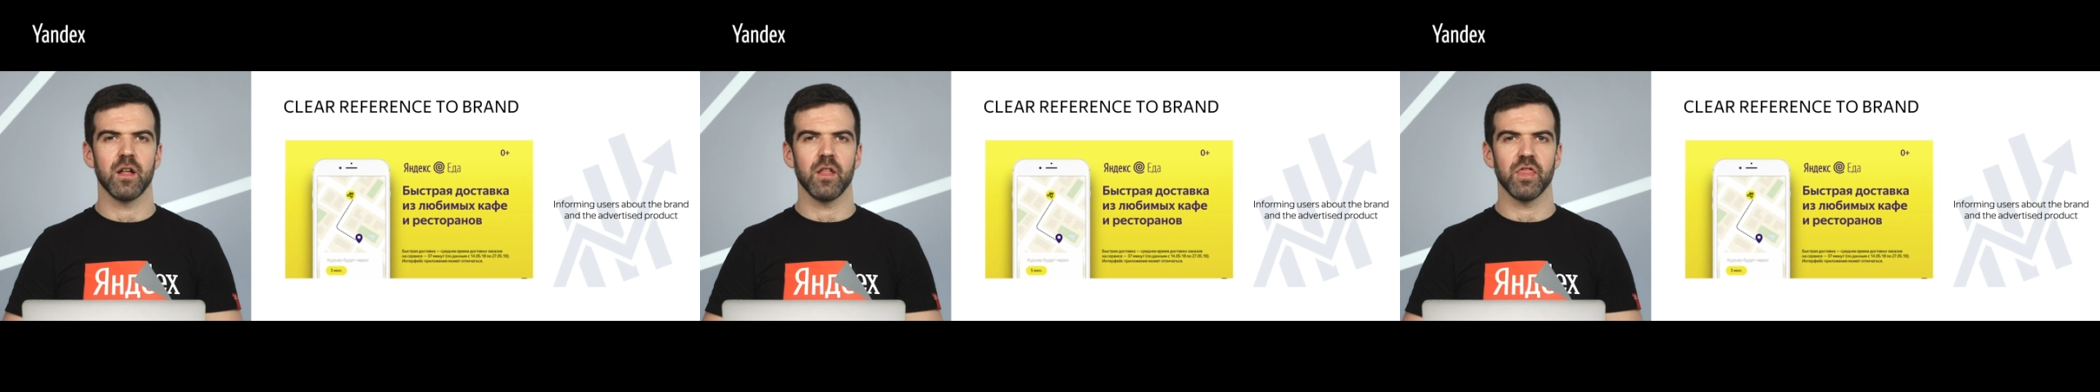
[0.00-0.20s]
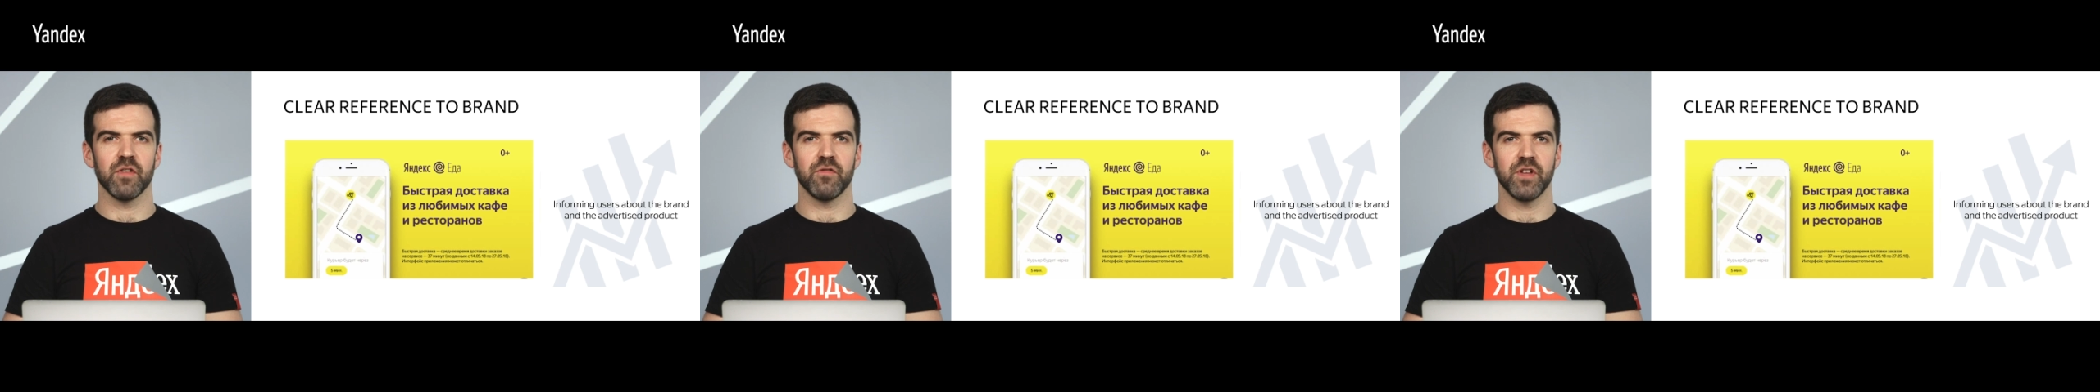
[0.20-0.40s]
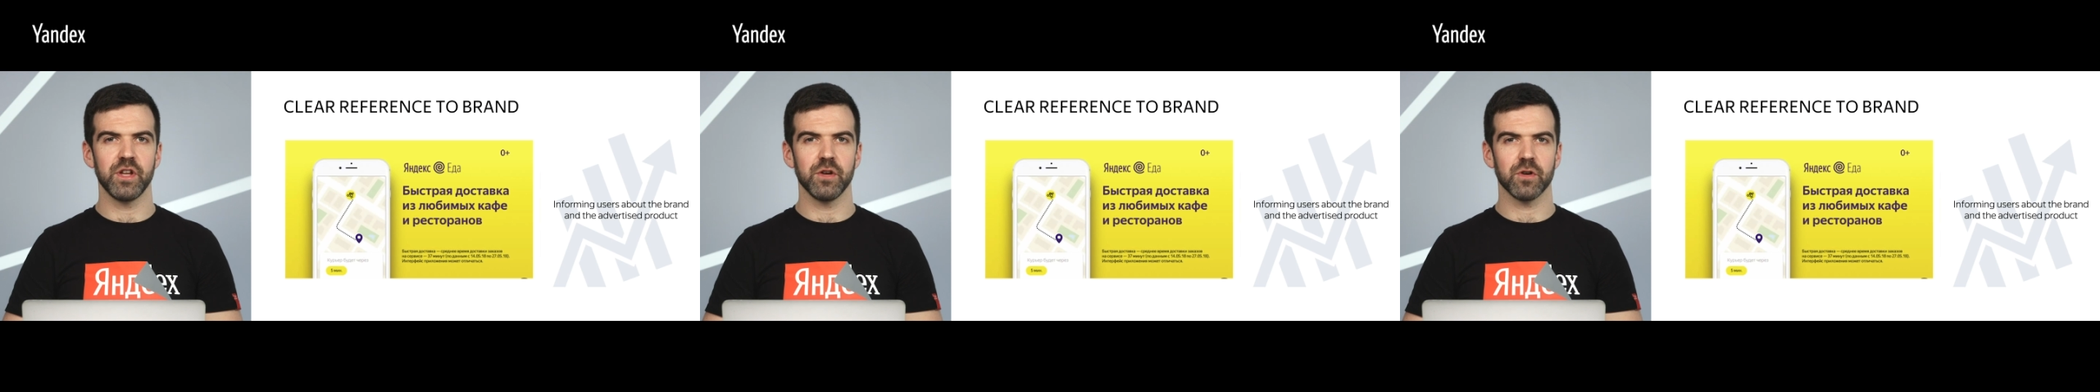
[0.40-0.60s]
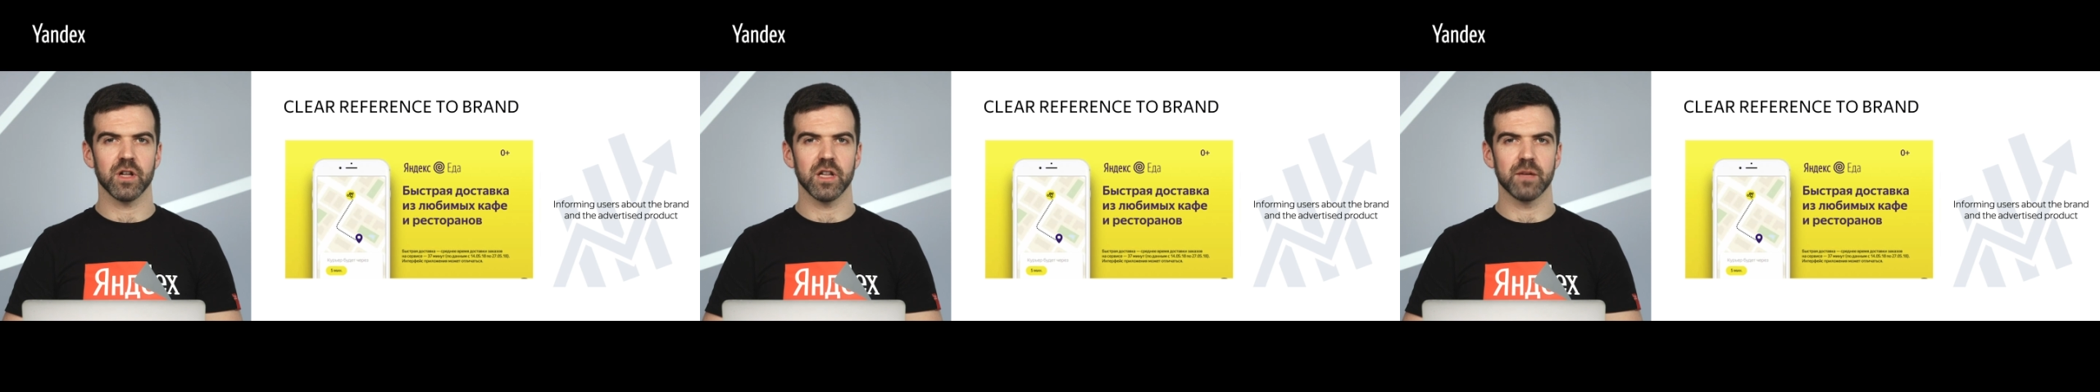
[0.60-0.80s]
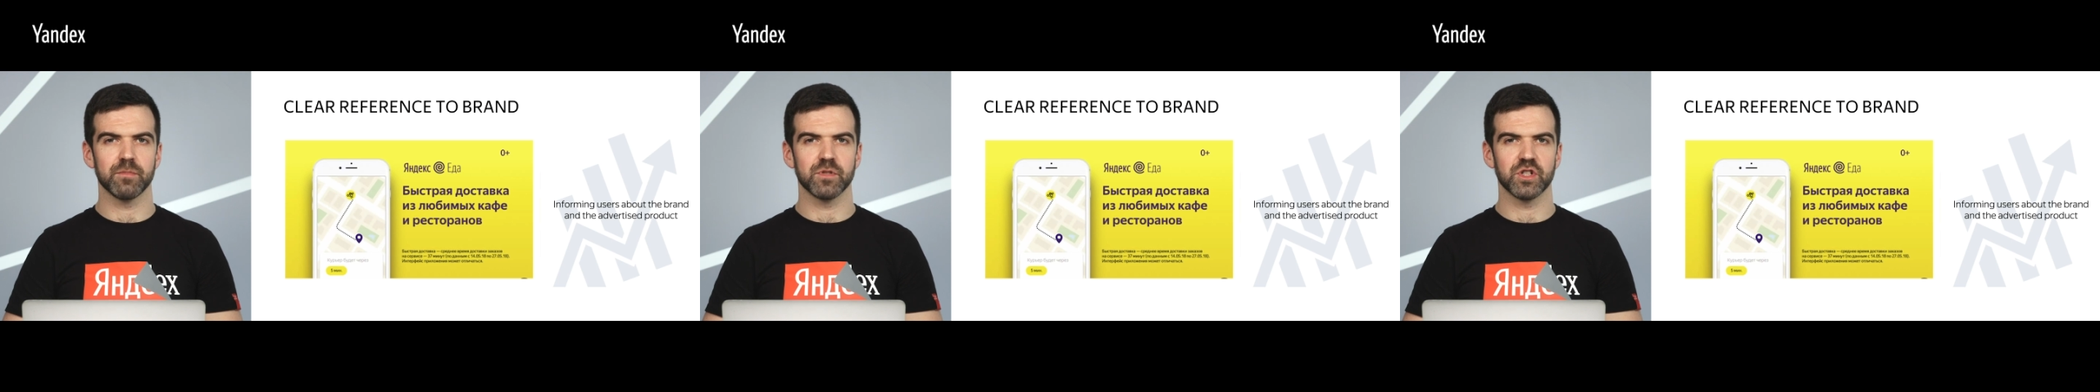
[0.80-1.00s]
The video
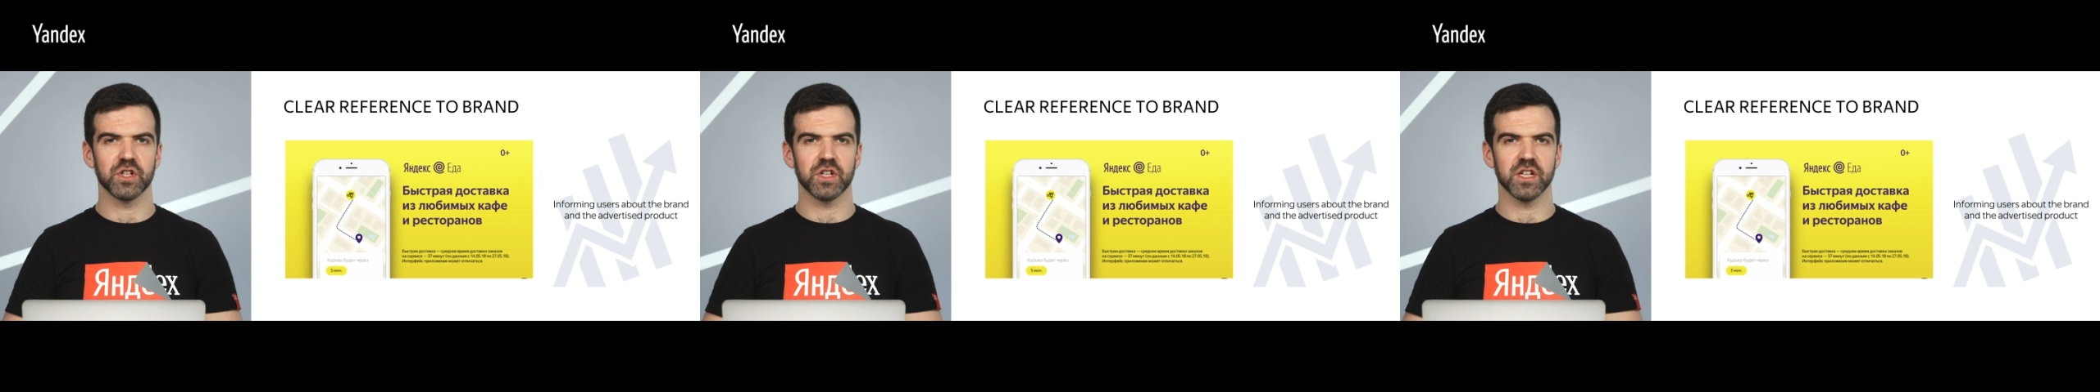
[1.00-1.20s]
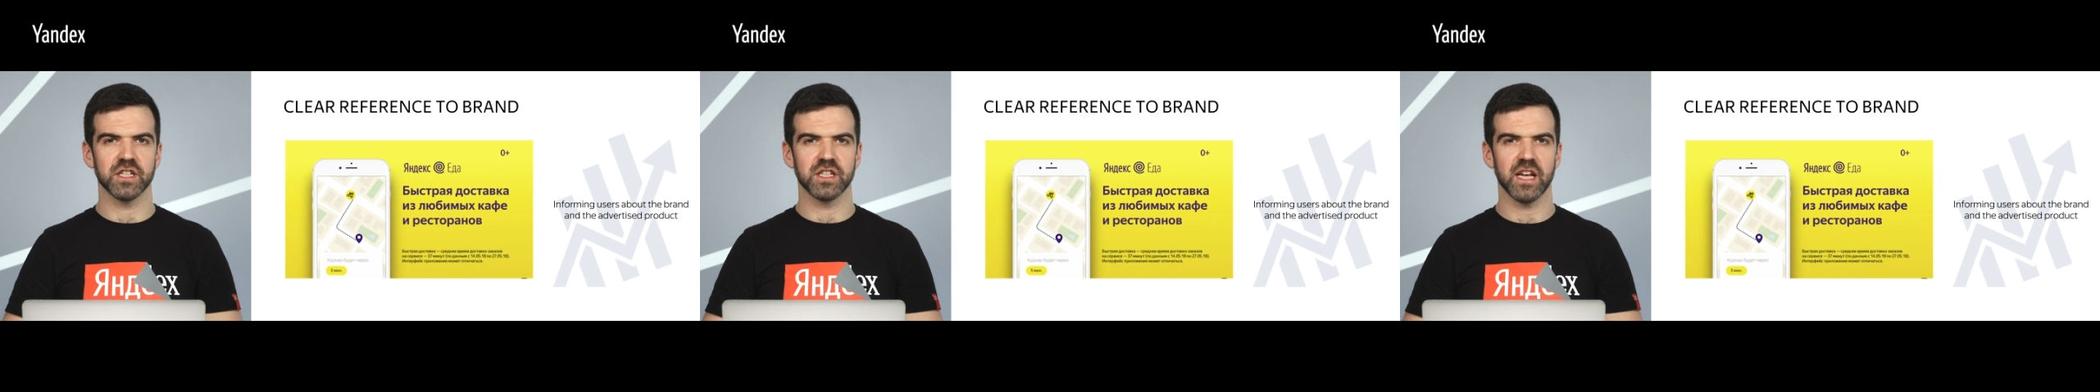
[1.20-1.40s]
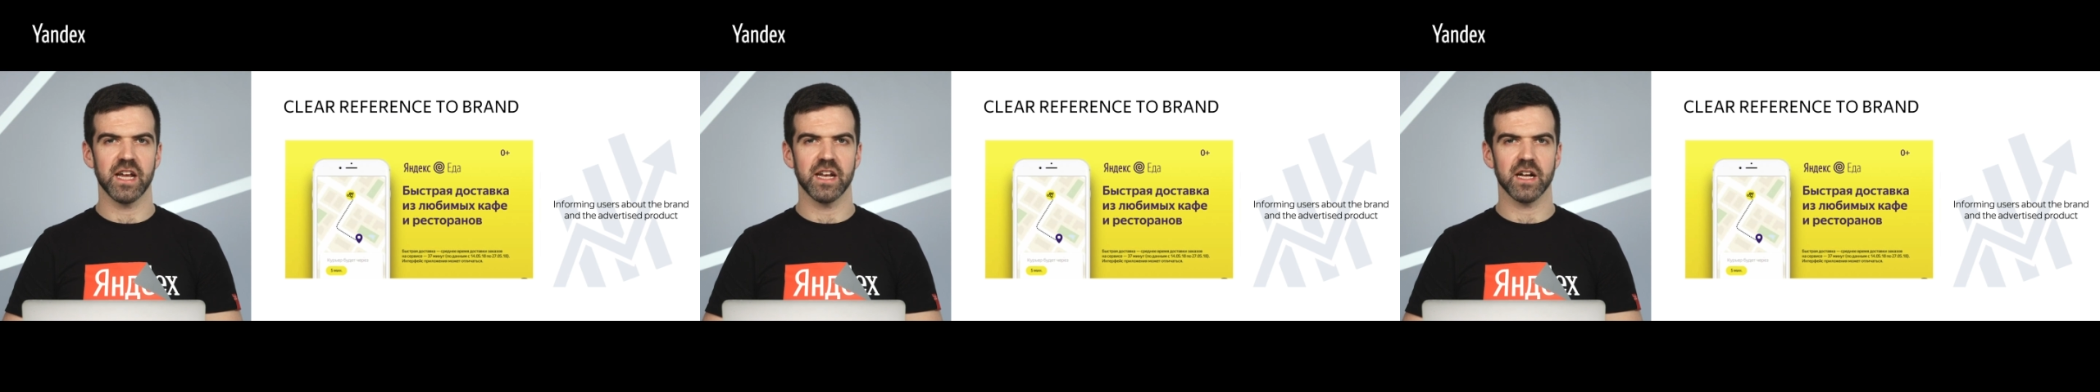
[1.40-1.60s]
clip should contain a